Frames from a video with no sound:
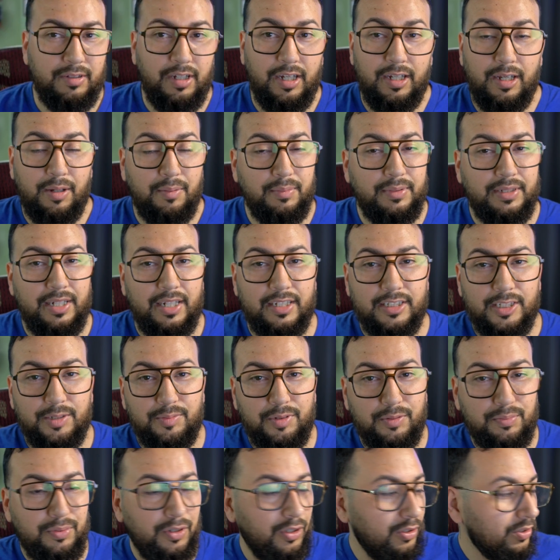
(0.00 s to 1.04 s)
I mean, yeah, some
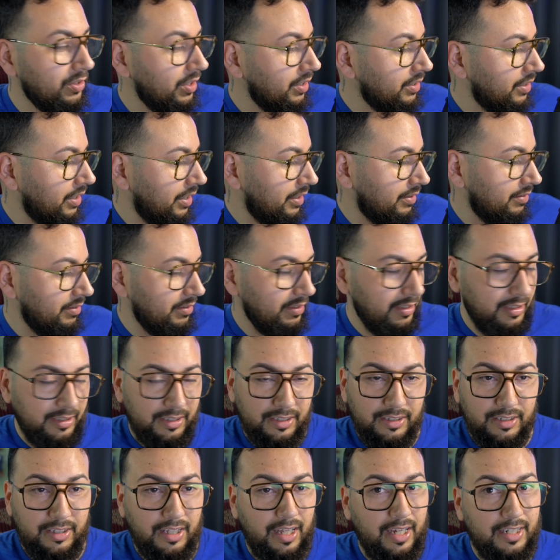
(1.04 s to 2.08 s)
of the pros are that
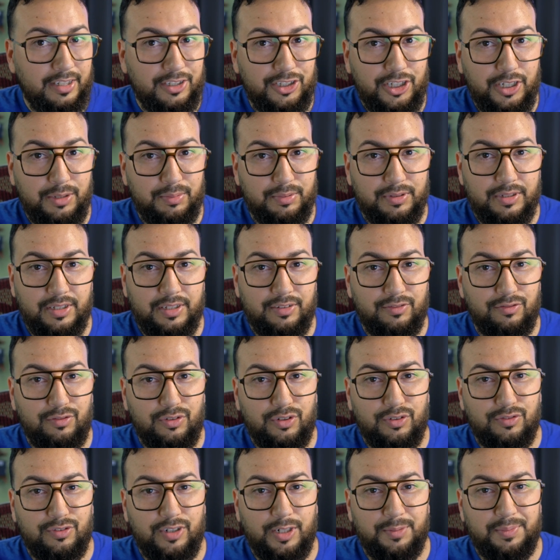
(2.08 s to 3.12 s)
they're a lot cheaper than
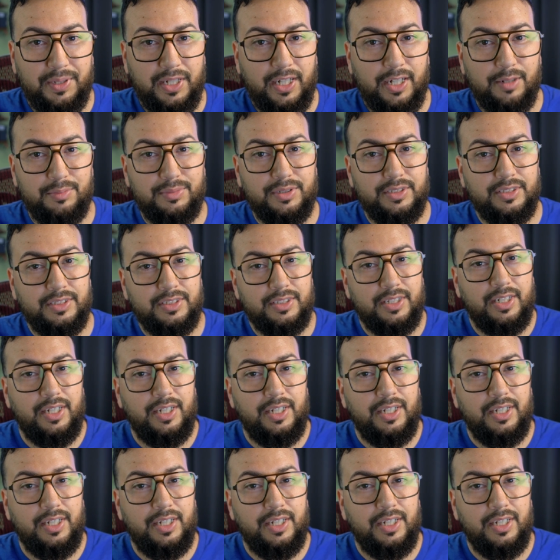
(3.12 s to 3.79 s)
full frame cameras.